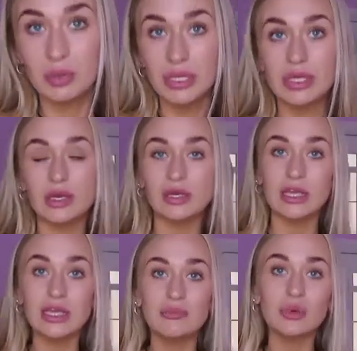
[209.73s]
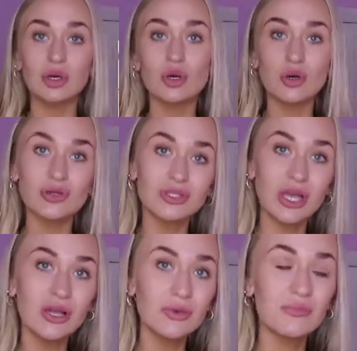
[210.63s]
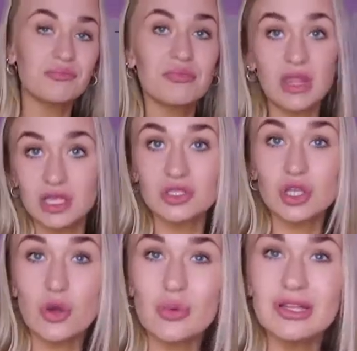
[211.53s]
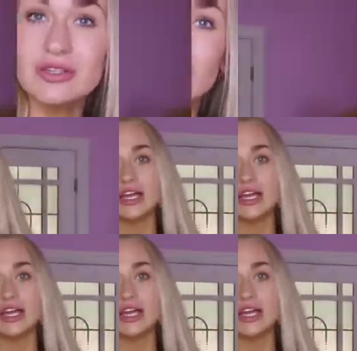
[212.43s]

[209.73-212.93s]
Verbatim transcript: be a keep also. Right,